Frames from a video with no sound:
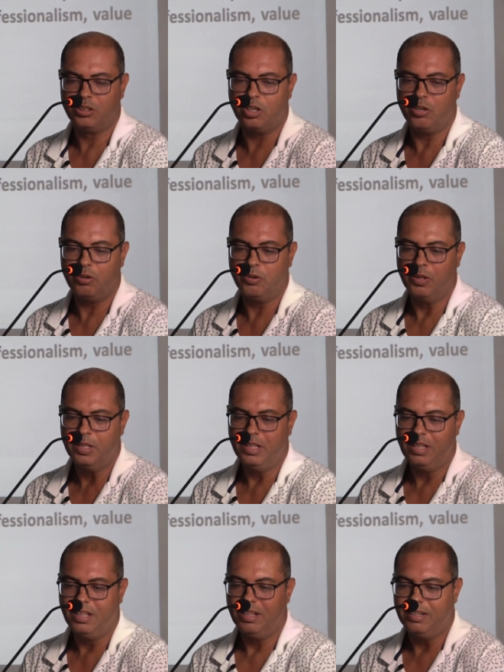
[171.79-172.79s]
So
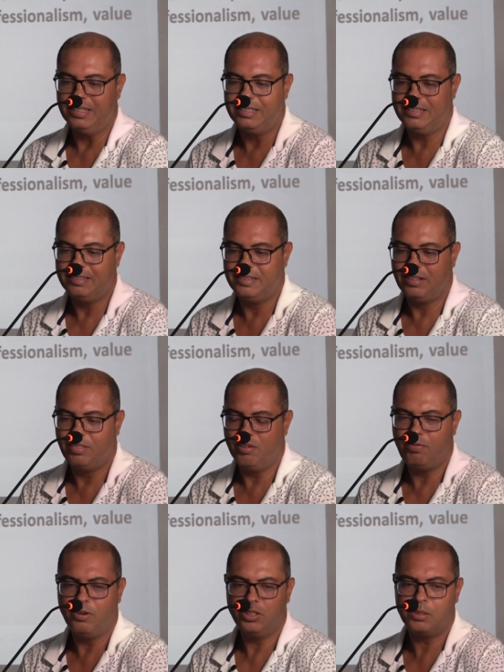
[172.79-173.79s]

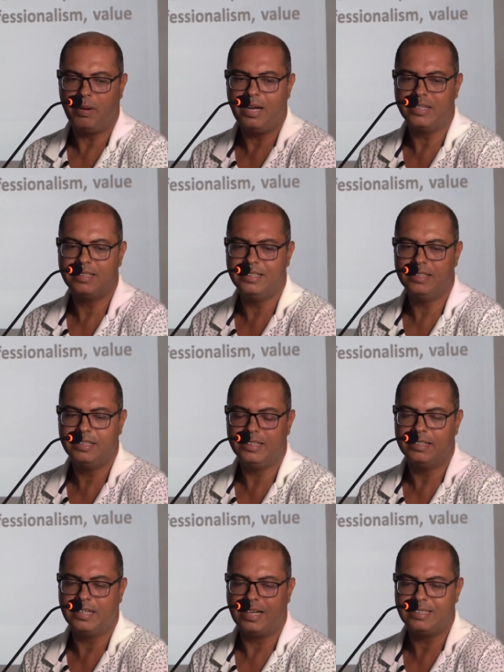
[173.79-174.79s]
the first part,
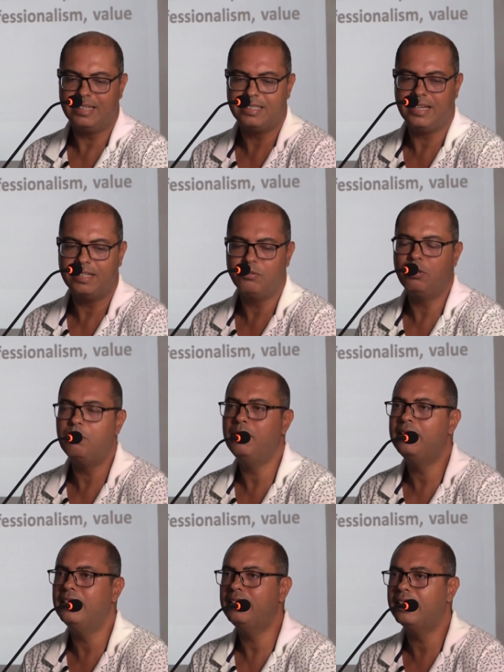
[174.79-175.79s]
as I said, will
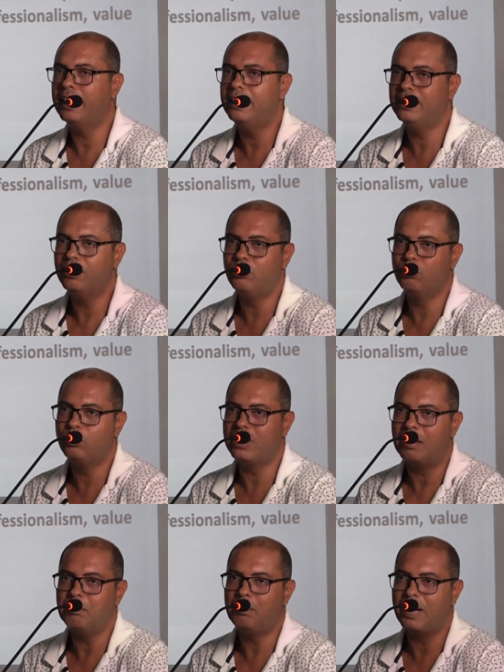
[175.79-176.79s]
be dedicated to
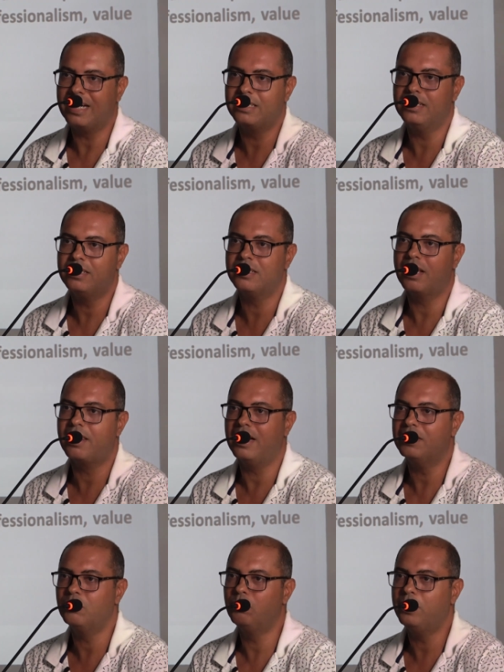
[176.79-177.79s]
some practice
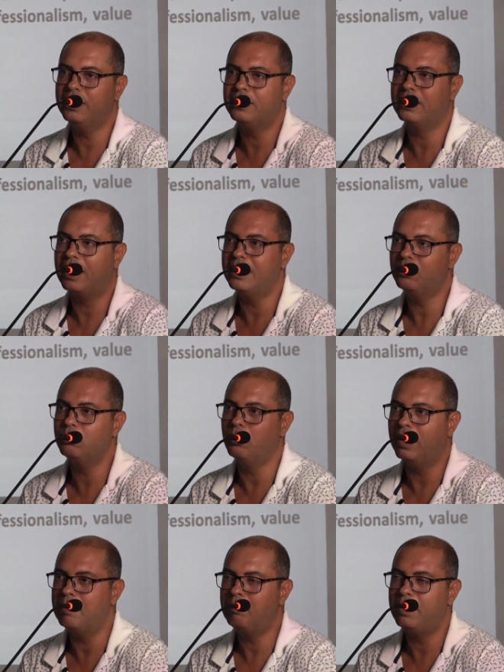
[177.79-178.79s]
that we try
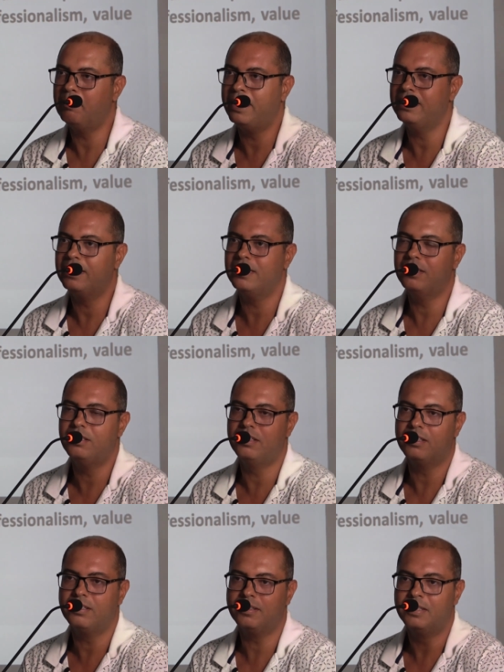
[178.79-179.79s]
to implement
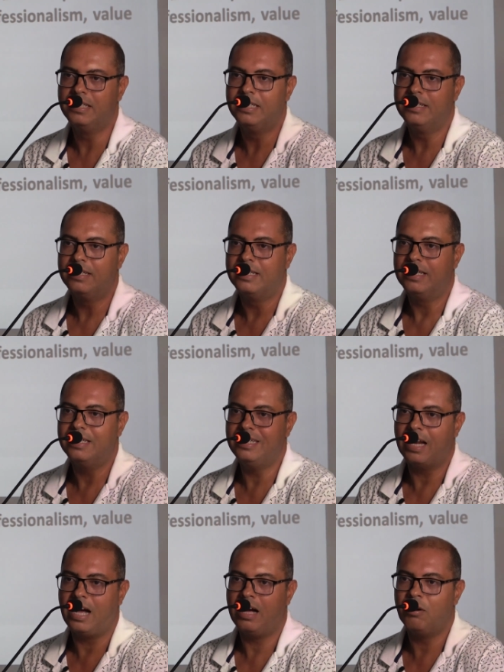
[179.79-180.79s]

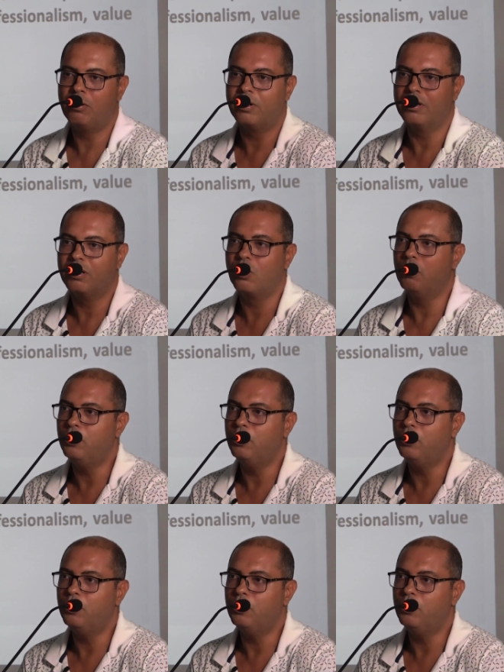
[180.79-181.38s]
in our